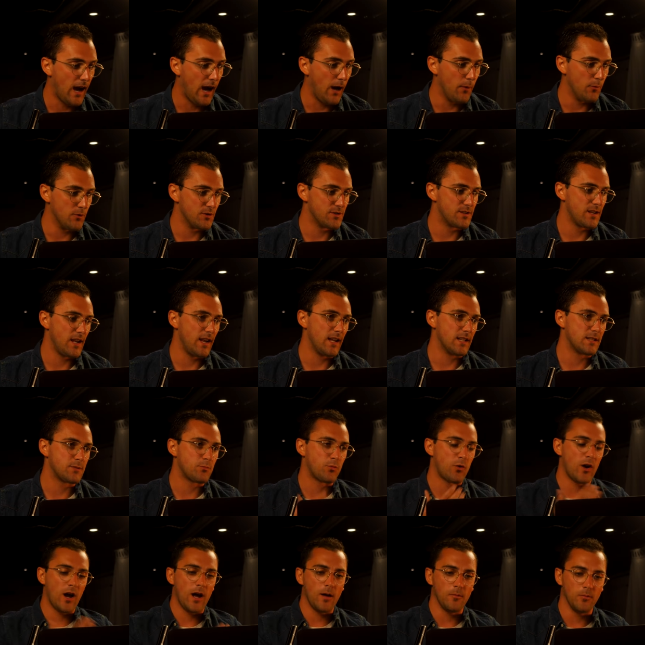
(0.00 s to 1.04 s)
I would say it's
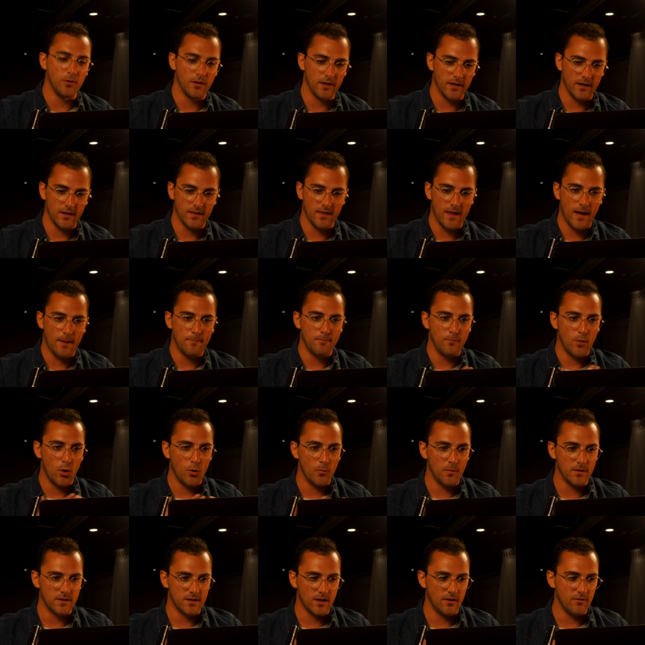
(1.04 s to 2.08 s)
probably that
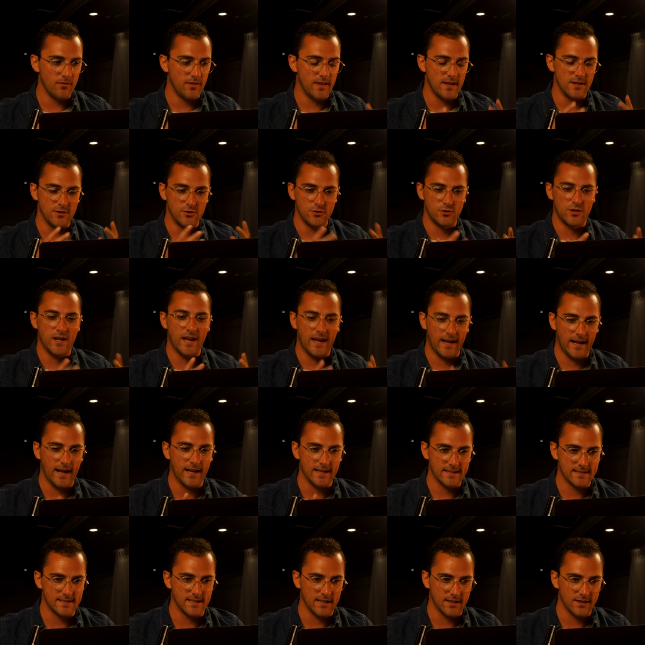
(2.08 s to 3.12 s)
moment of they
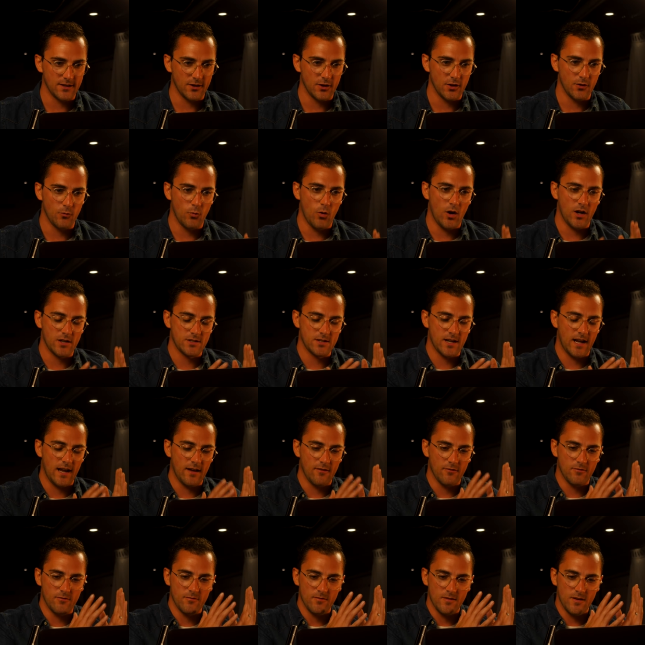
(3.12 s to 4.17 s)
cannot sit there and watch,
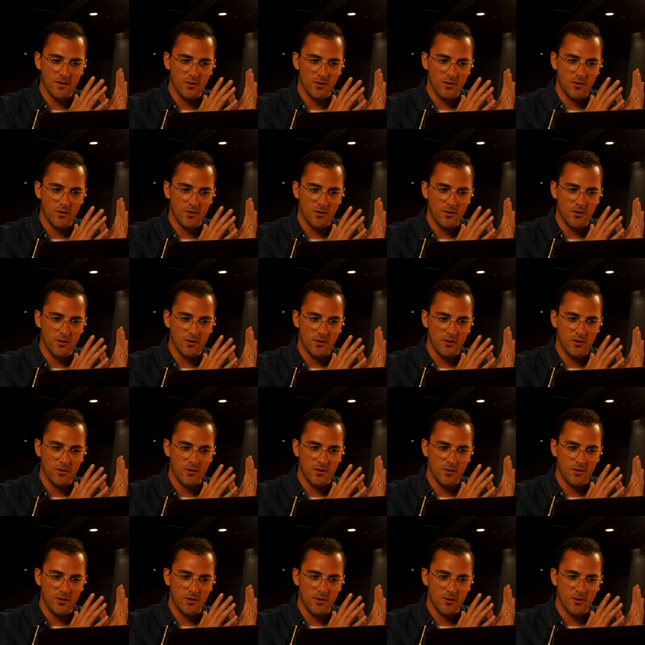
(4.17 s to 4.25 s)
have